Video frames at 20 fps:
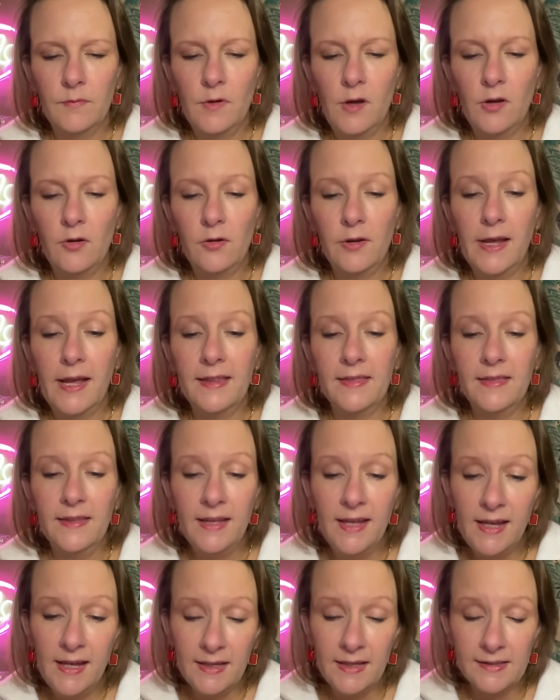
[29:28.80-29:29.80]
Okay,
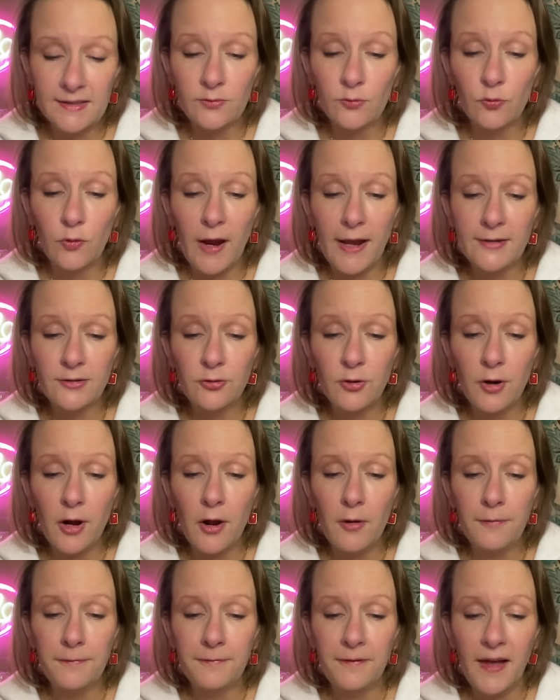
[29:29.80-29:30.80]
this
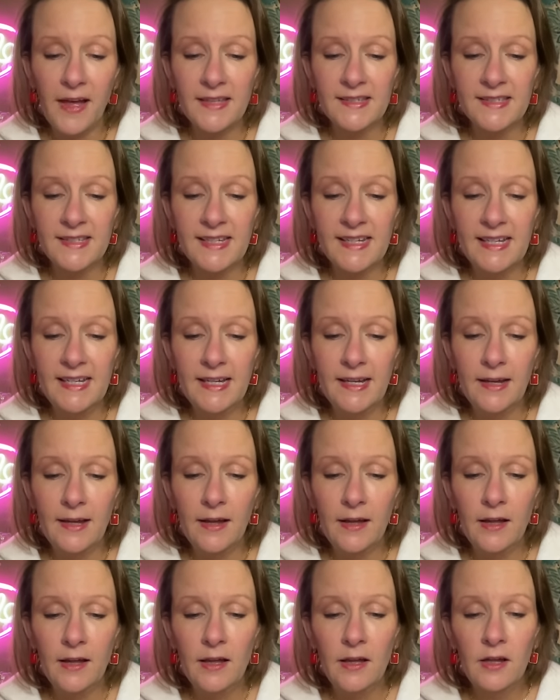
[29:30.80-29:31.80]
retro fuzzy
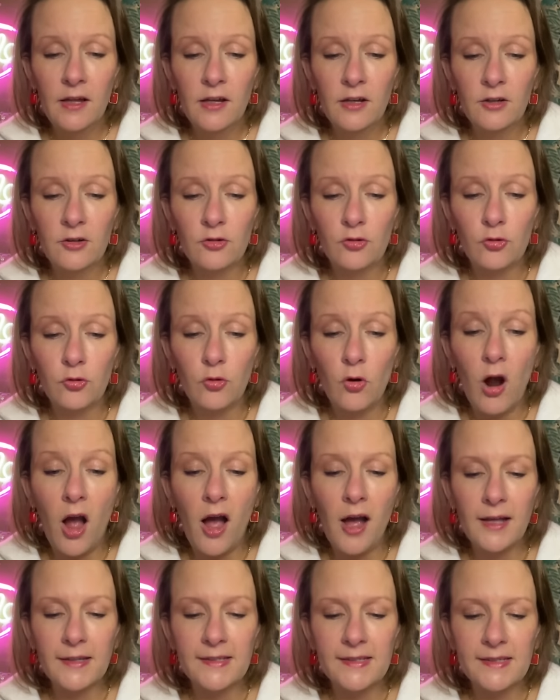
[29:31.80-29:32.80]

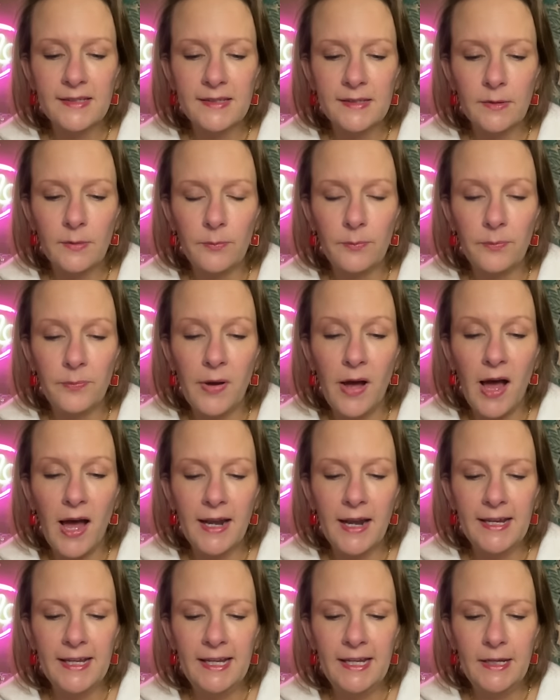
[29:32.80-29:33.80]
cross
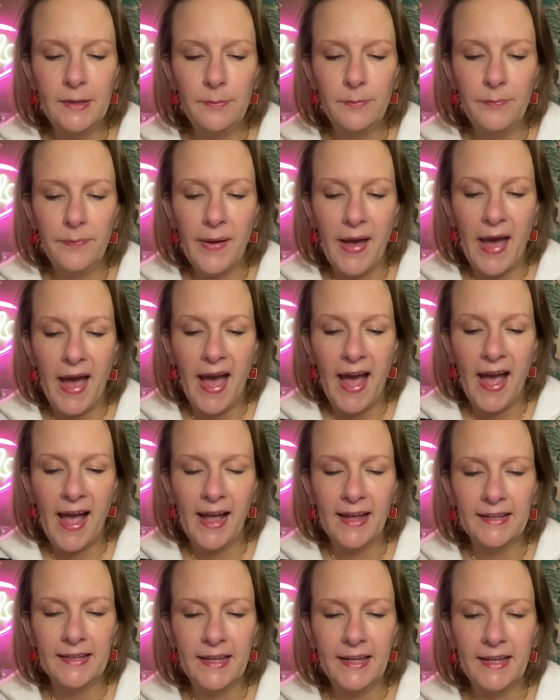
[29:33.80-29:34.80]
body
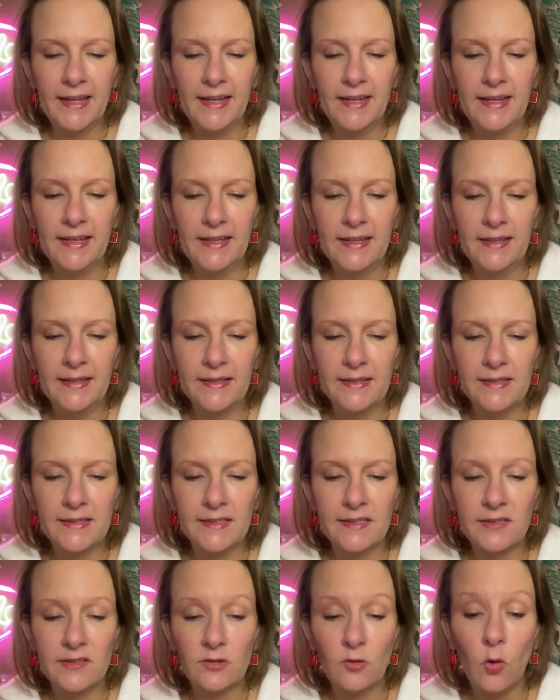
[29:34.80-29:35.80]
bag is
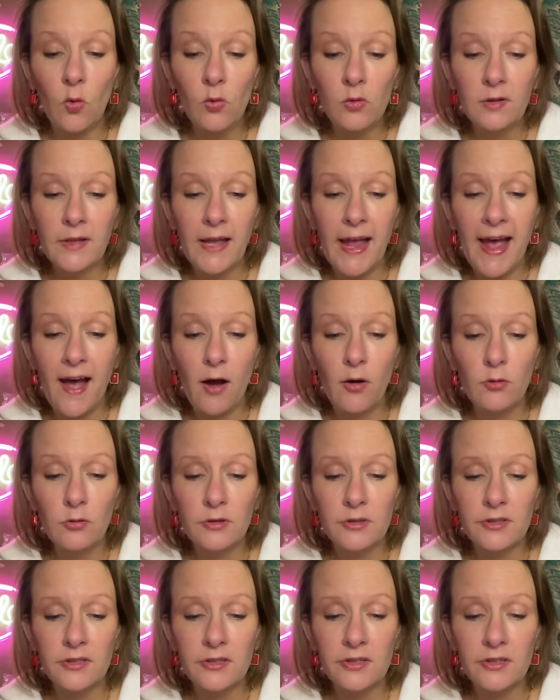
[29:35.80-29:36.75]
sold out.